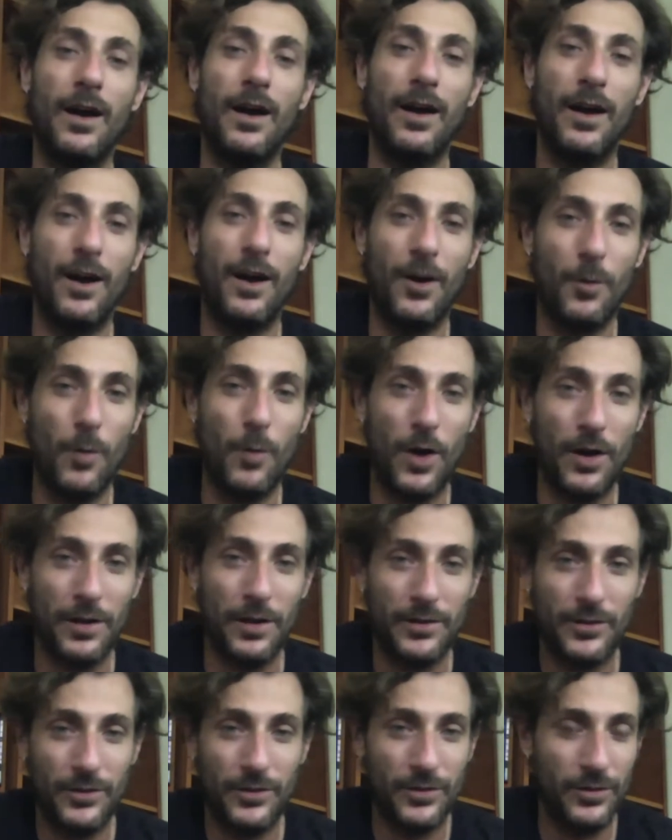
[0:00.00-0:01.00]

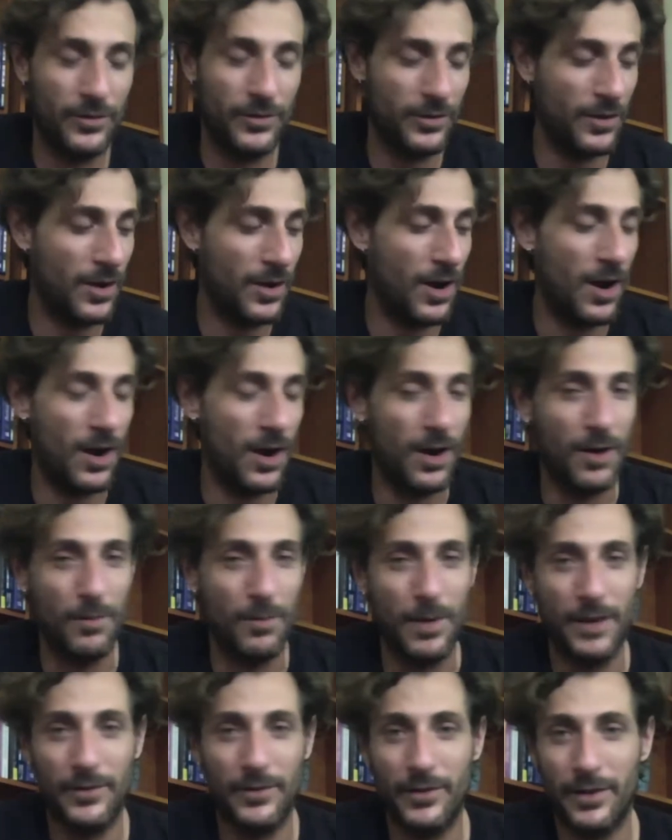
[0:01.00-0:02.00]
Harmonics are
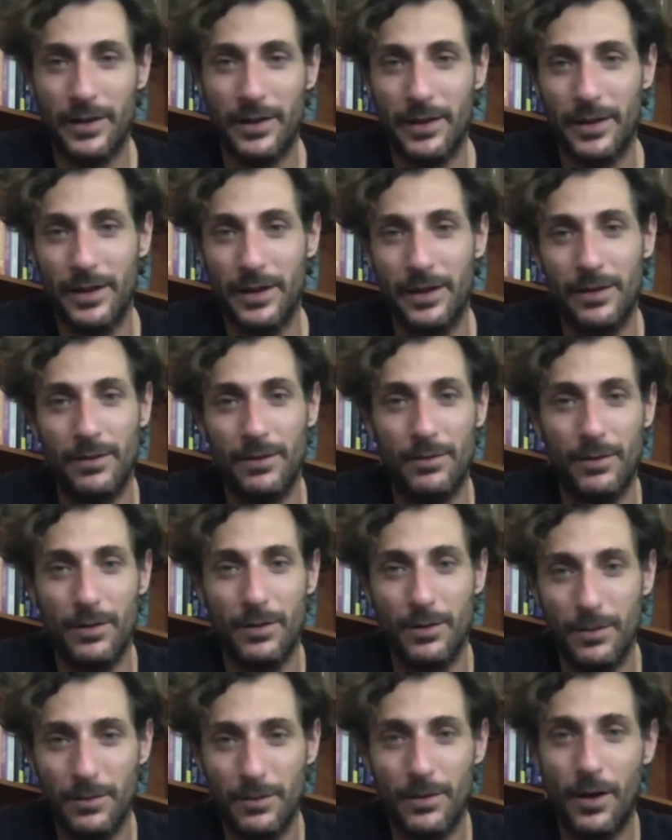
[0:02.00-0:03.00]
basically
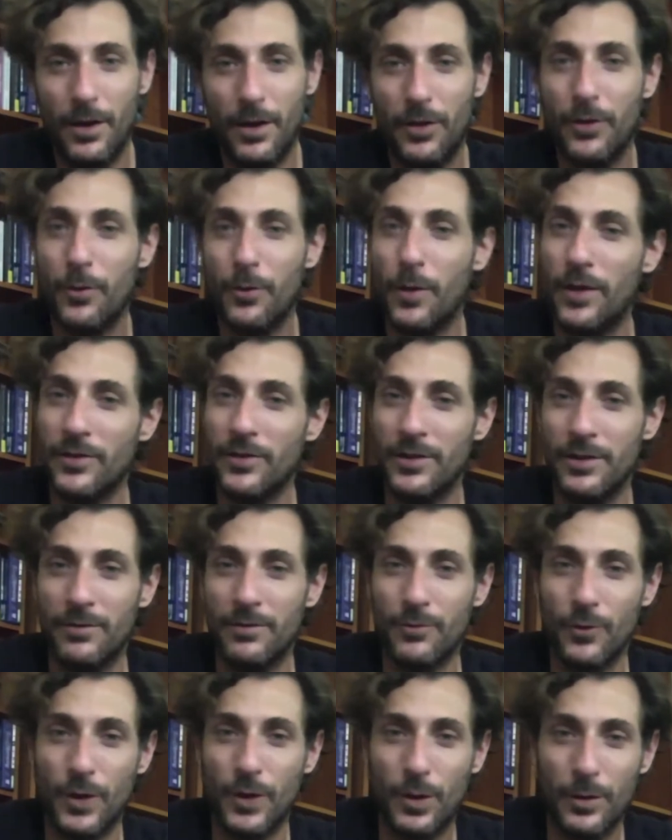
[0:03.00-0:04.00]
other resonant
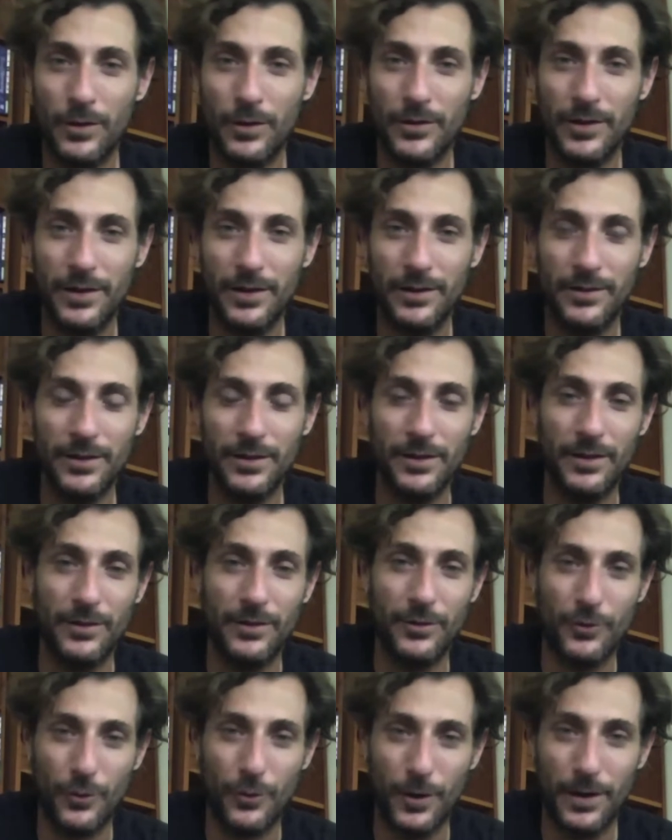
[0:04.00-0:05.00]
frequencies in the
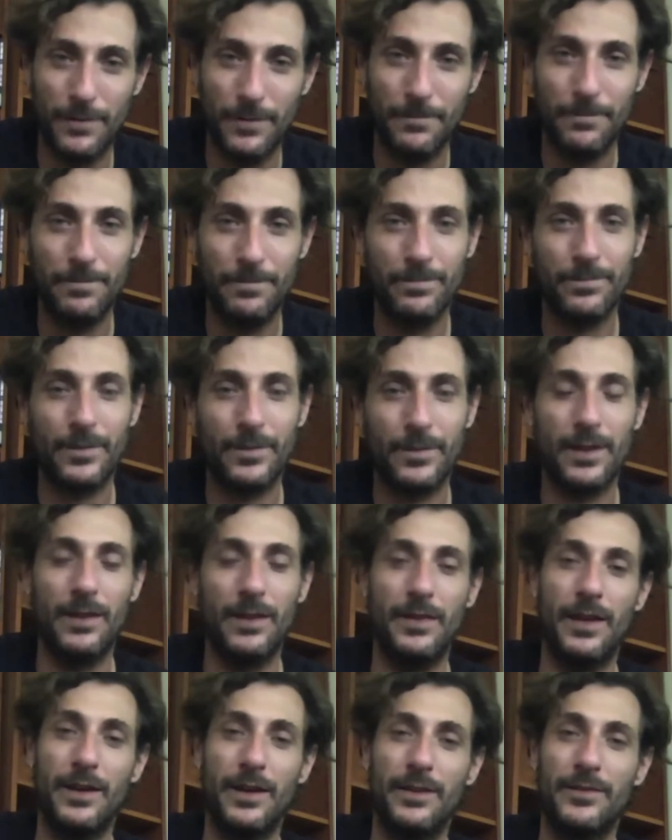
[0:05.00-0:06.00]
string
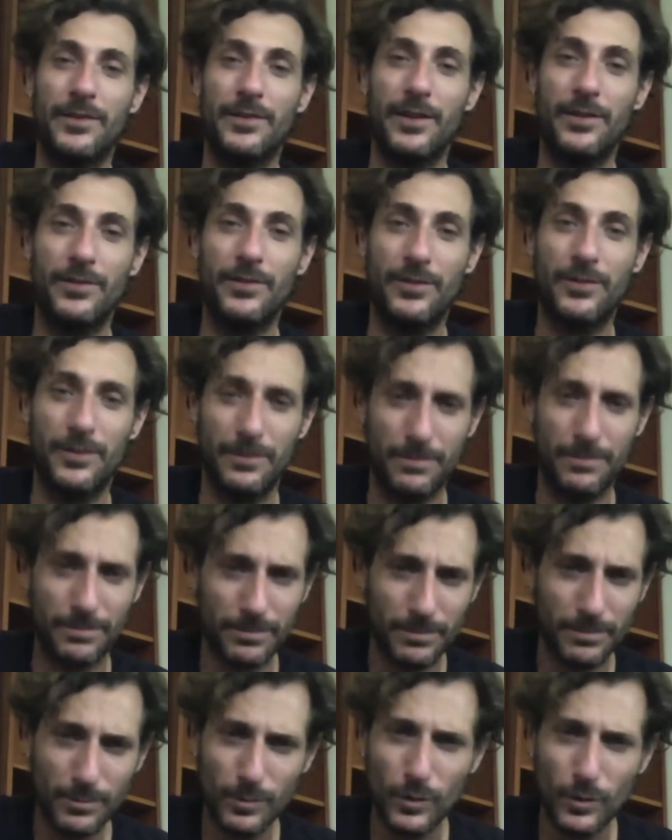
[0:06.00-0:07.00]
that exist
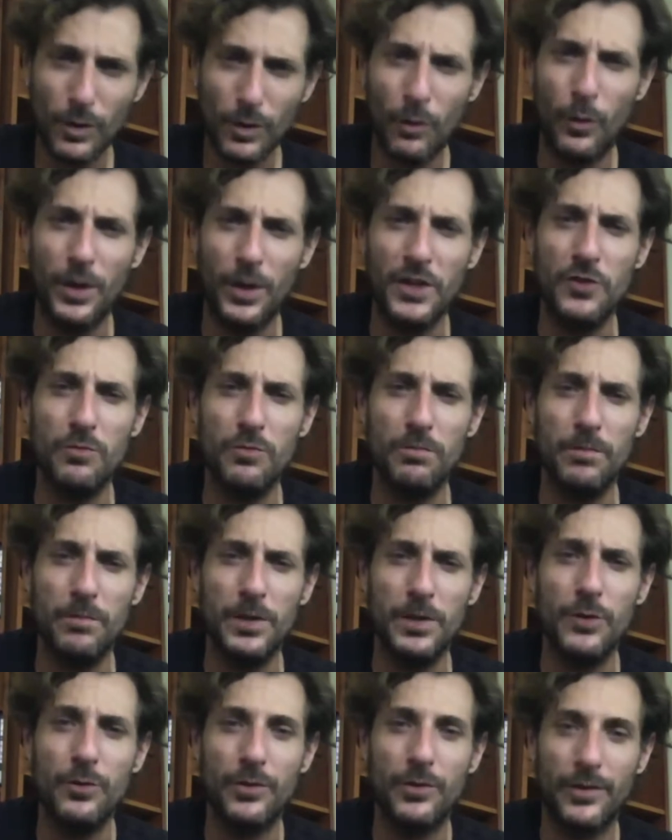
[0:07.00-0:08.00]
when you
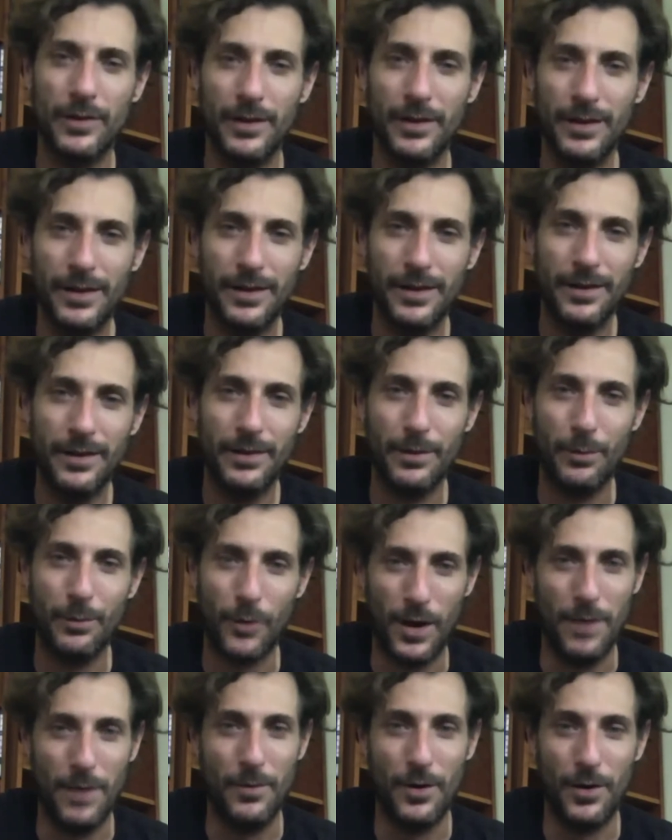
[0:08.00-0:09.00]
mute the
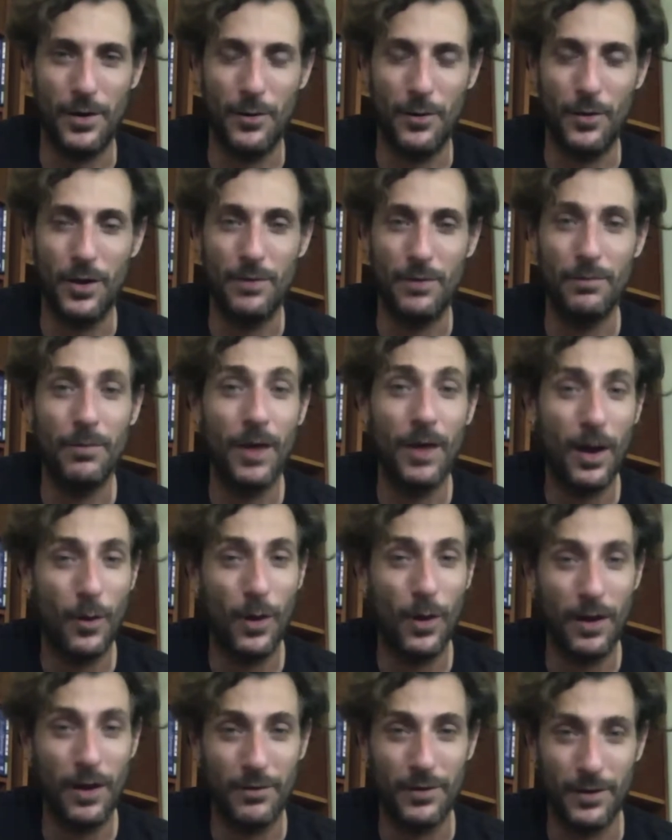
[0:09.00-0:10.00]
primary one.
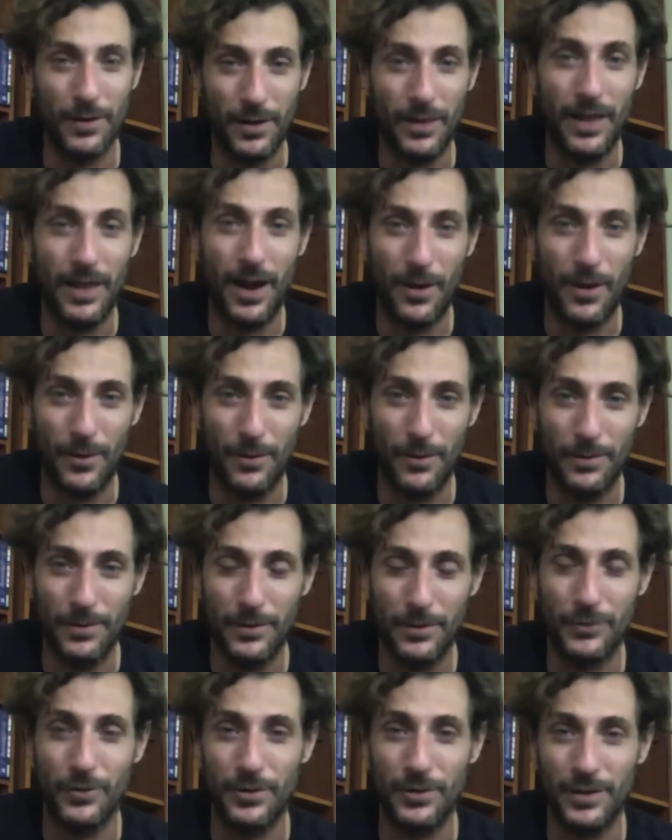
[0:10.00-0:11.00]
However, allow the
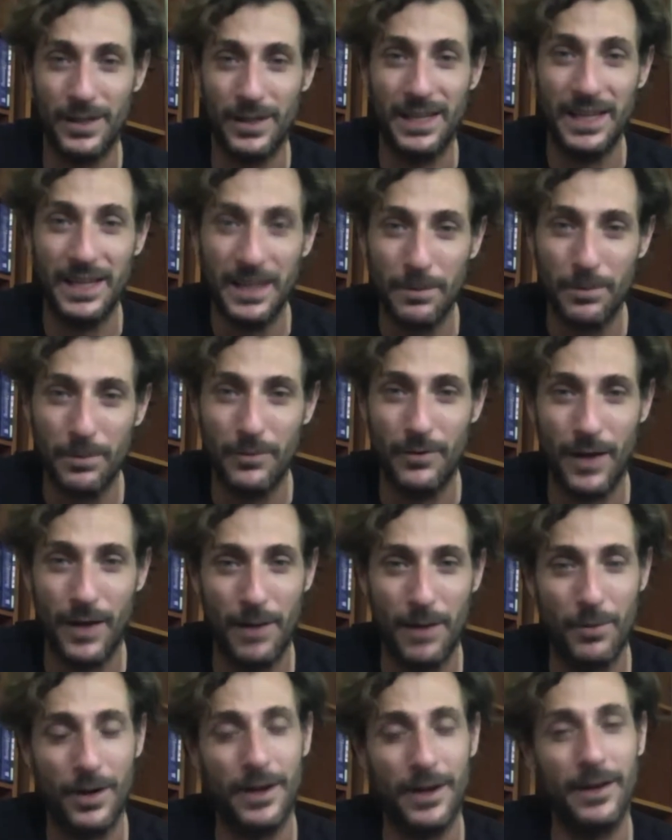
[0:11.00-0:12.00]
string to keep
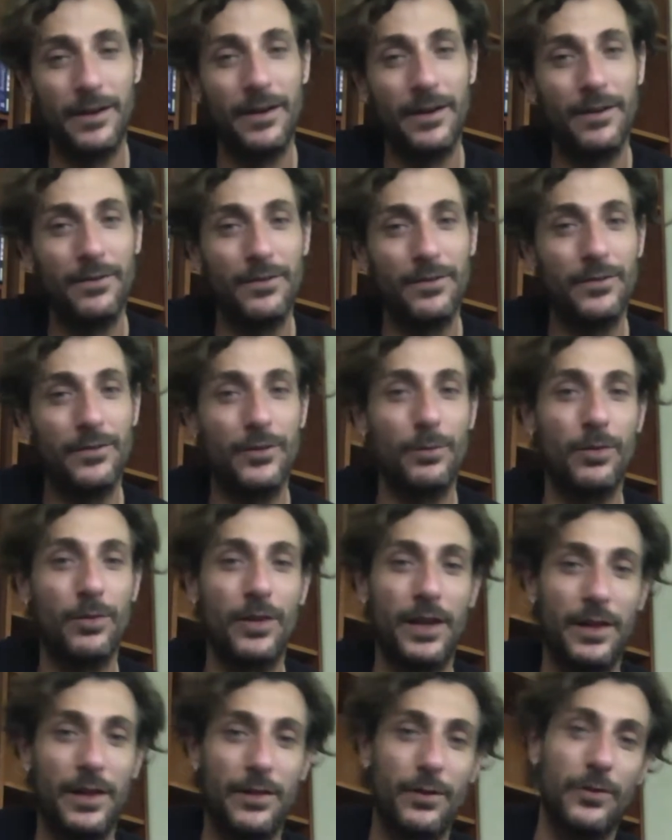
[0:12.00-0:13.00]
vibrating enough to play
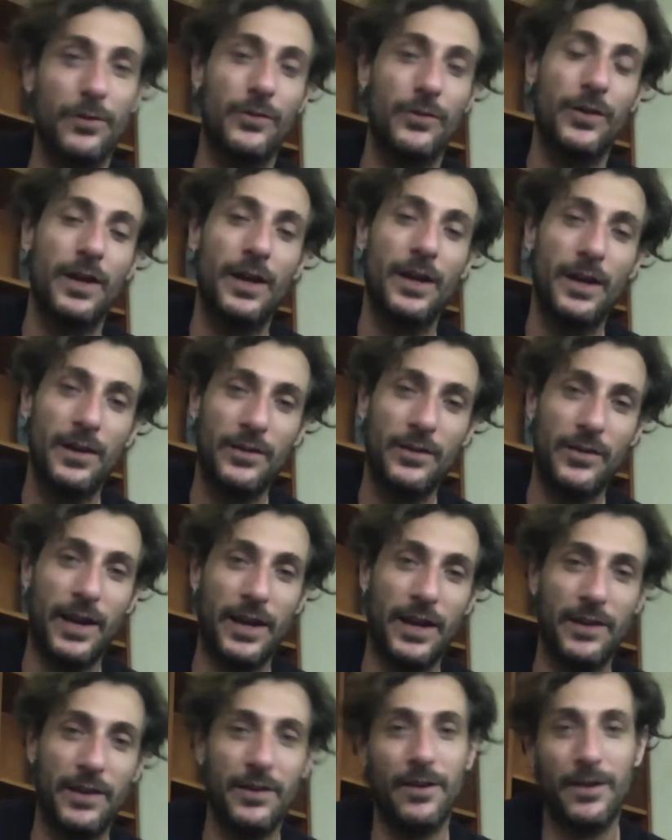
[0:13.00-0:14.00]
those
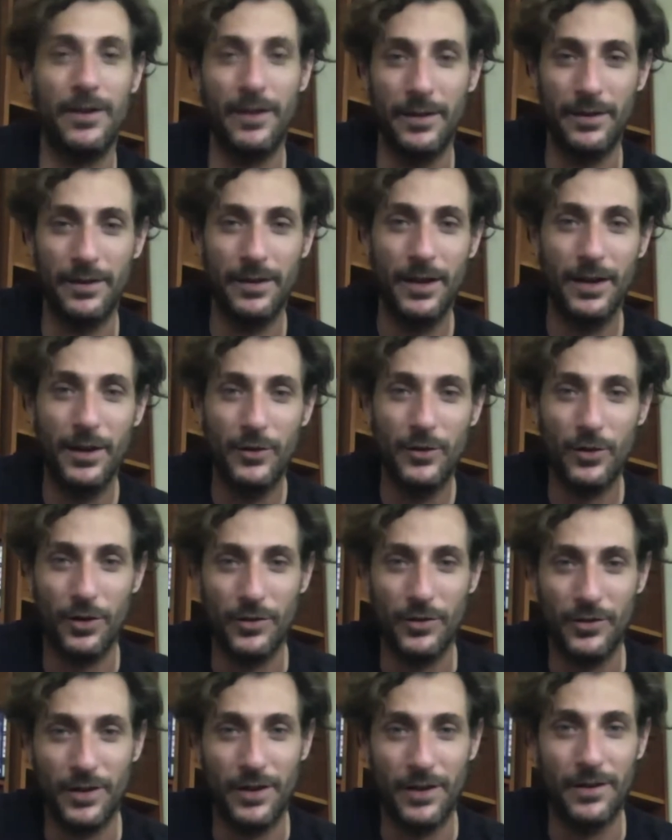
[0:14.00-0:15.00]
secondary and
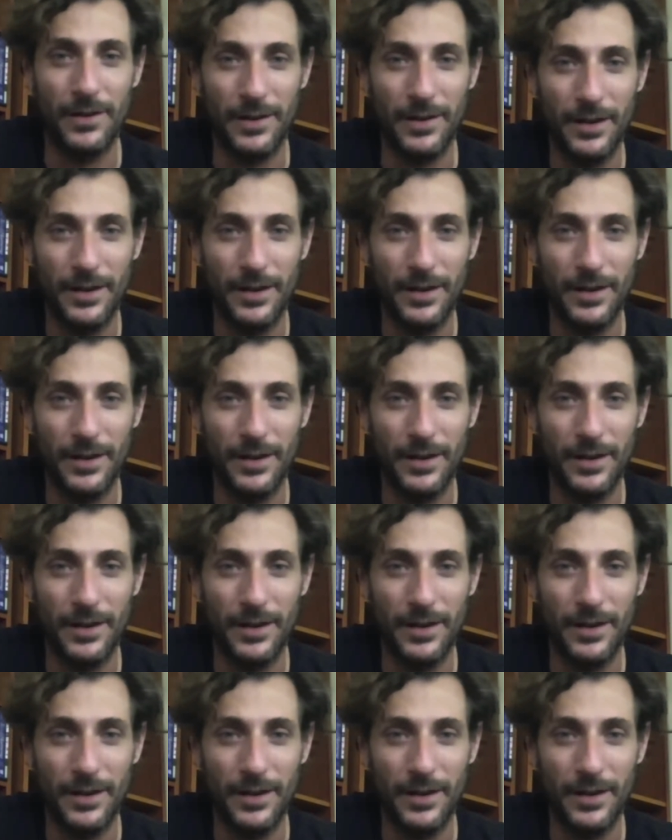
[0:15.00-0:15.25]
tertiary